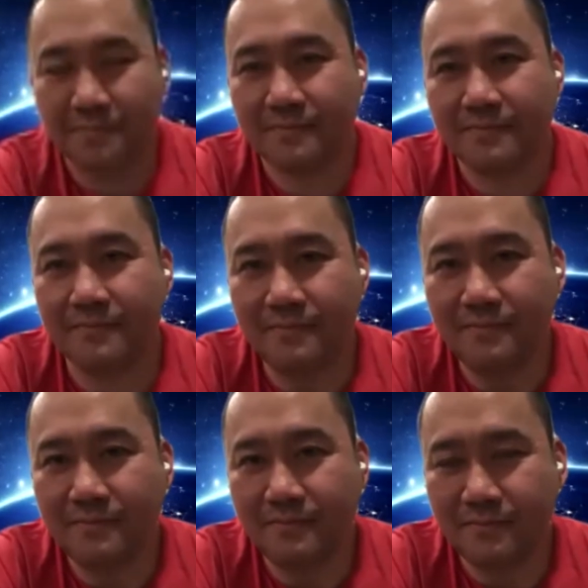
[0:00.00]
everyone
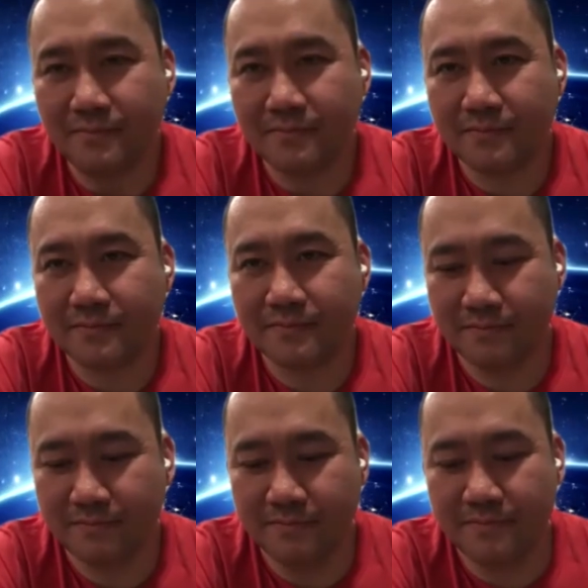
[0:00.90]
has.
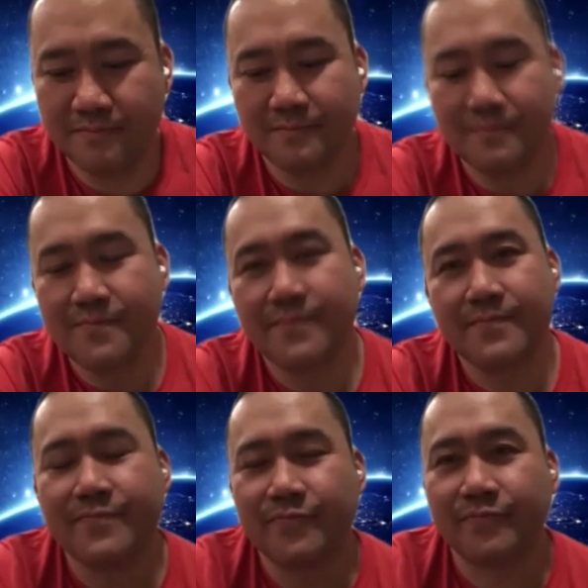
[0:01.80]

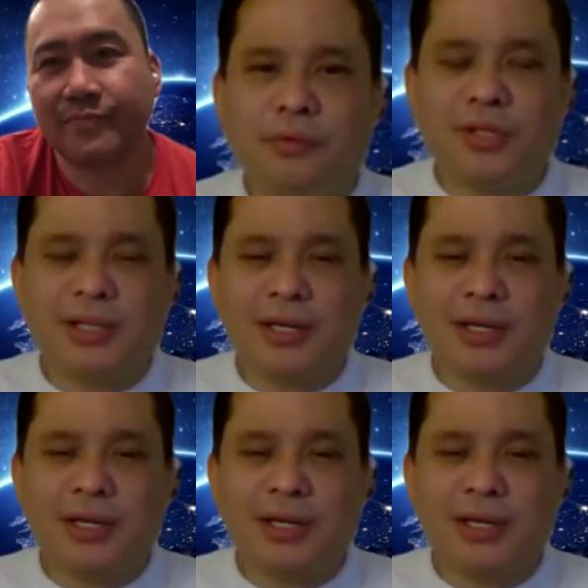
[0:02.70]
What would you say